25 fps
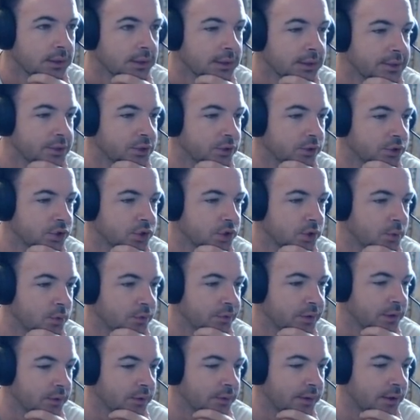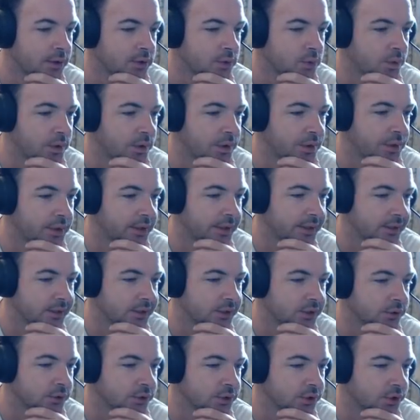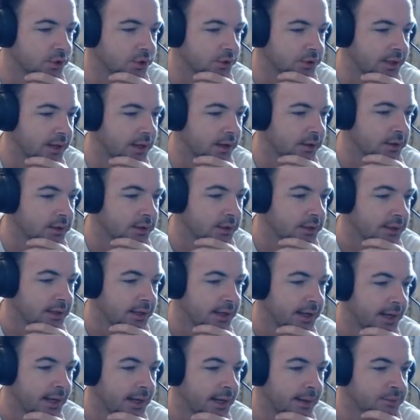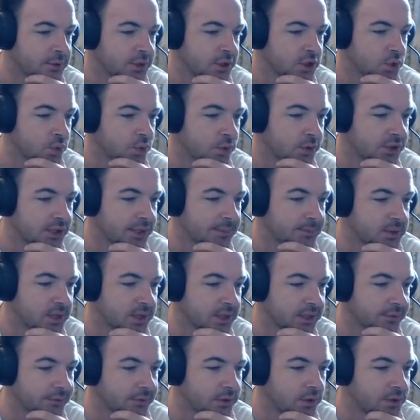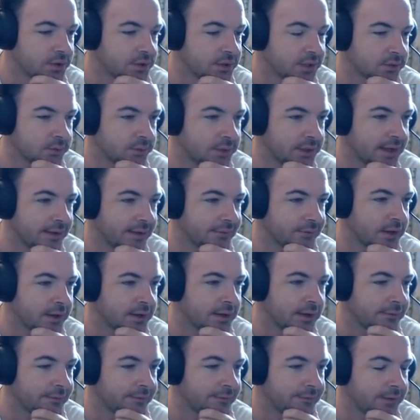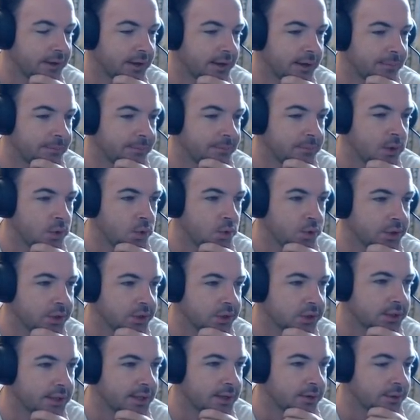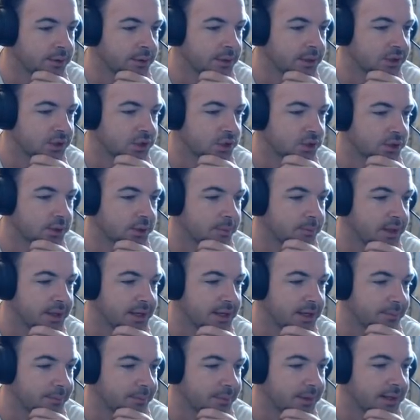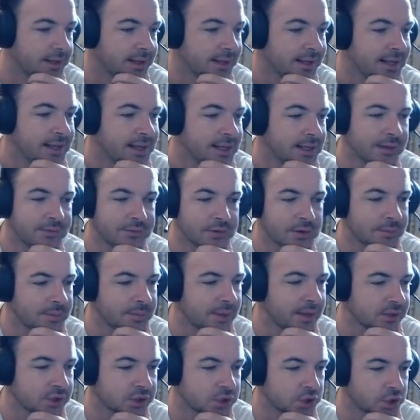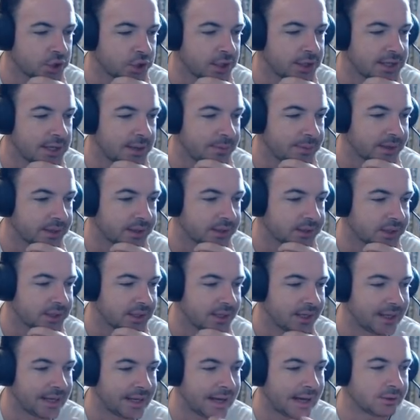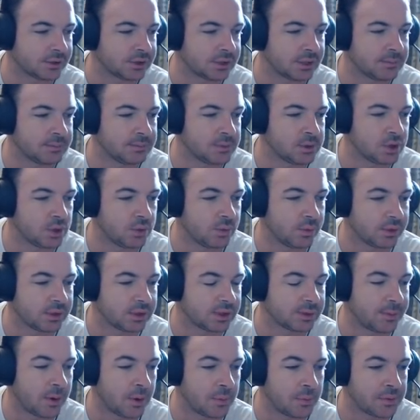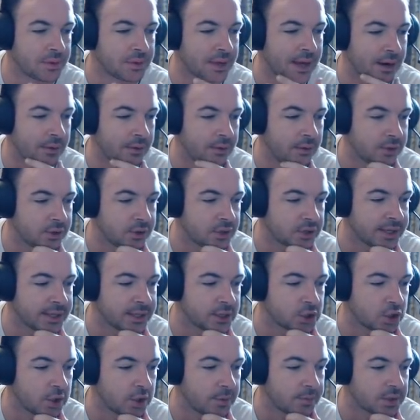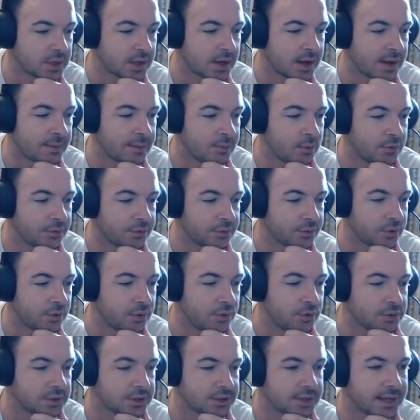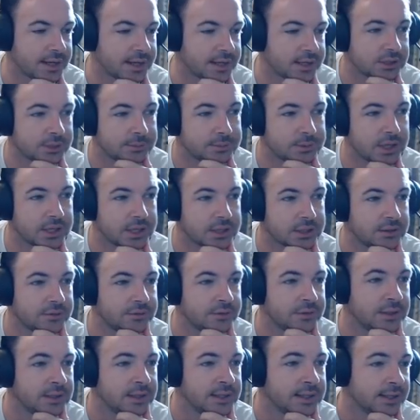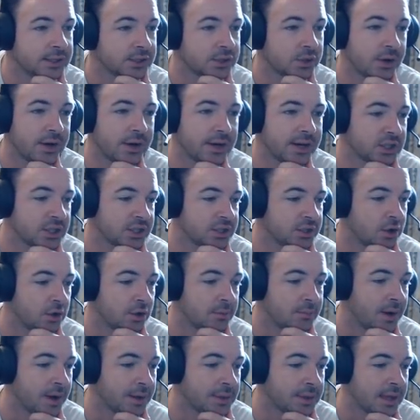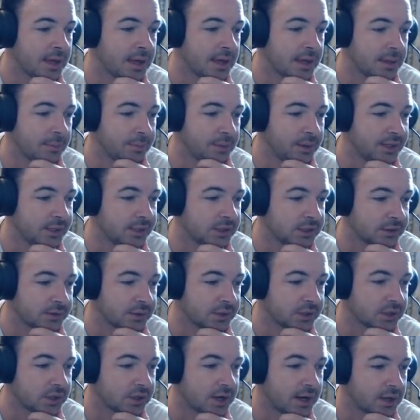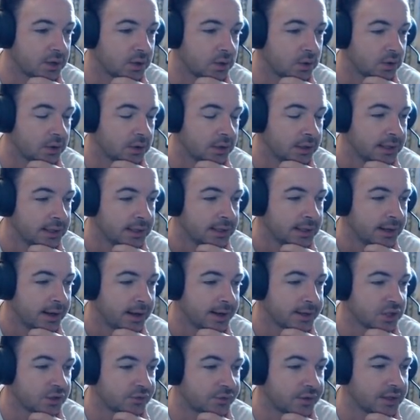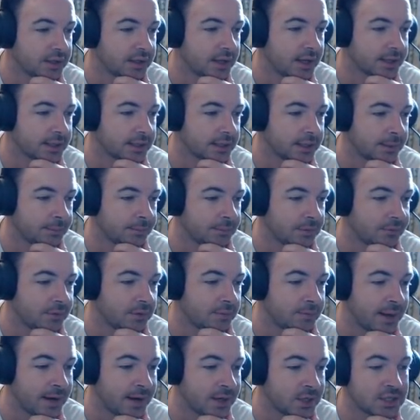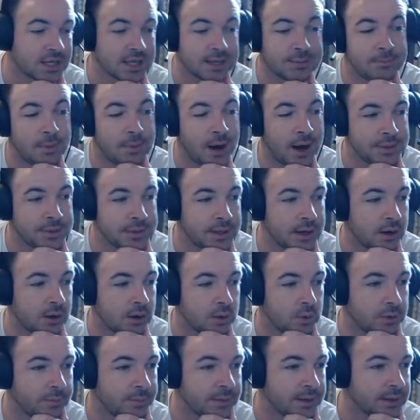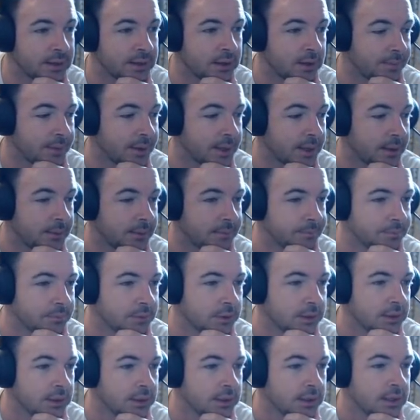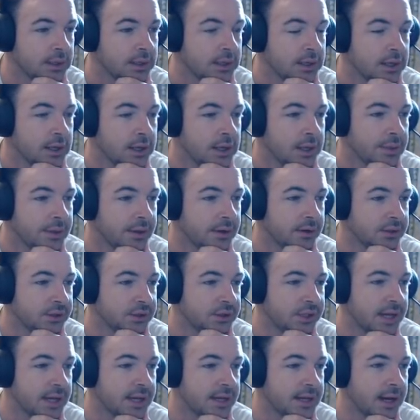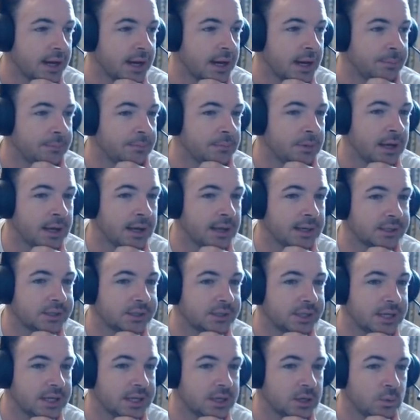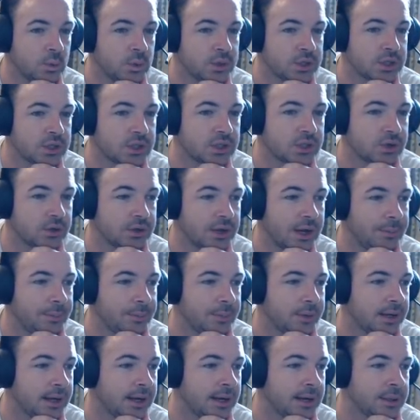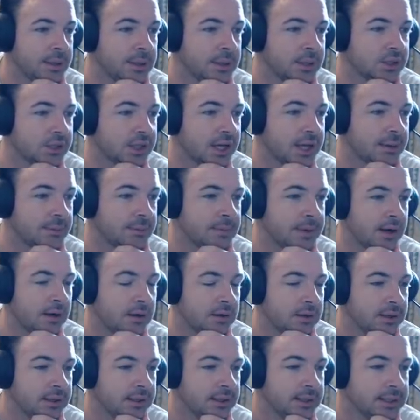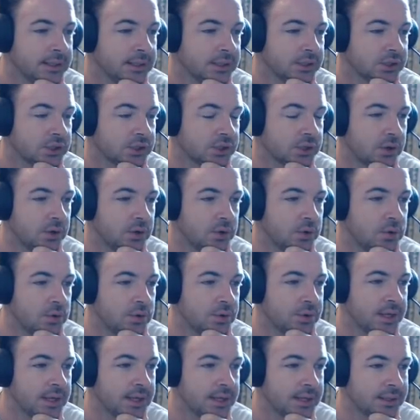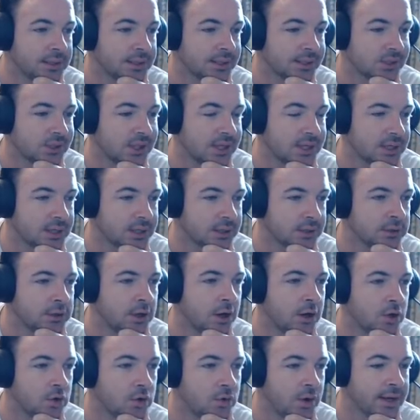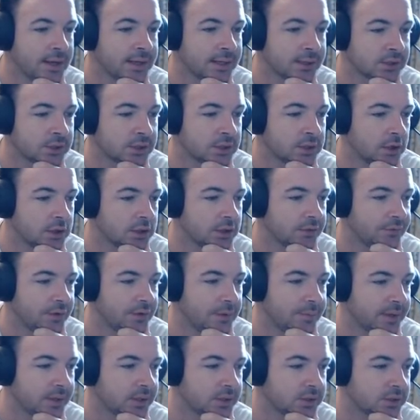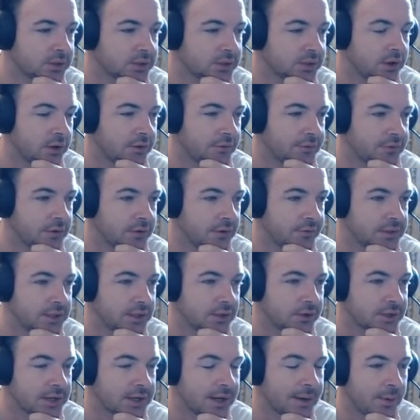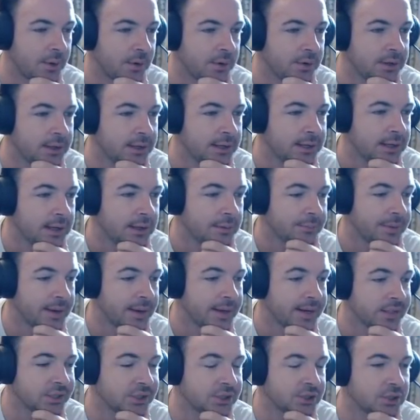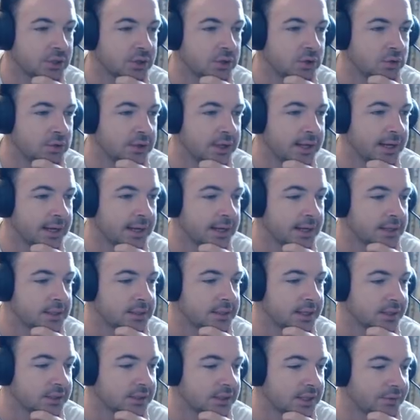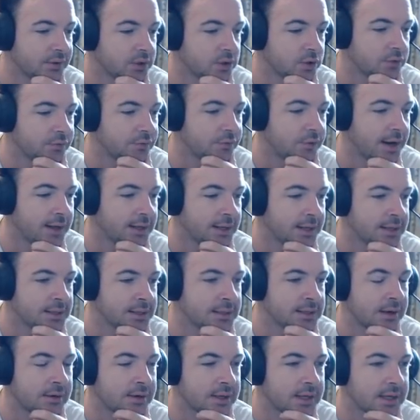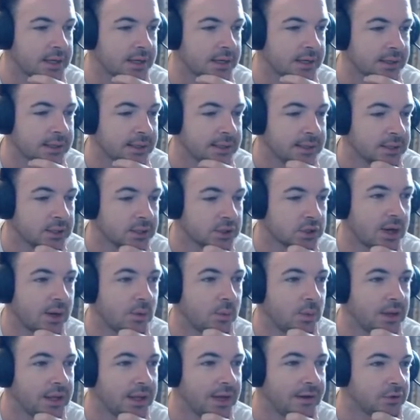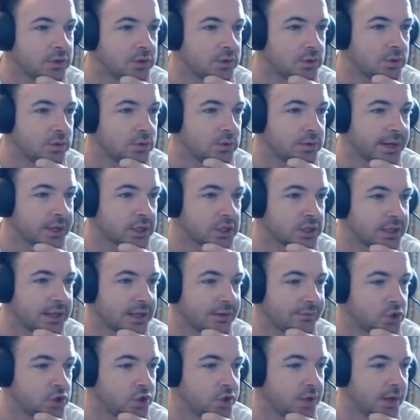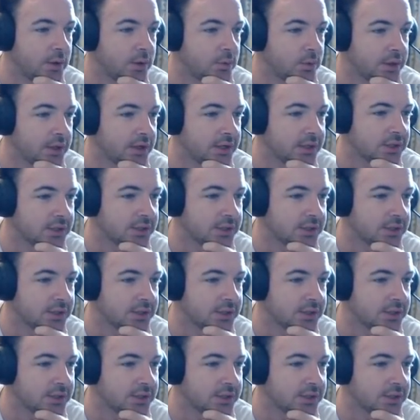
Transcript: He's also moving around with his Hunzakut now, just towards the objective low. Doesn't really have enough orders later in this to complete it, but leaving him there is a good idea because it allows him to respond with arrows to any troops that I move through to take his objective. So I actually don't mind the placing of this guy at all. I just feel like if it managed to get a mine there, it would have been a lot better. There is a Lasik which has stood up in this game now. So the Lasik, not great against the Noctifer because of Tio Camo, but it still does have a good fire lane down here, so I will have to actually have a shootout with it at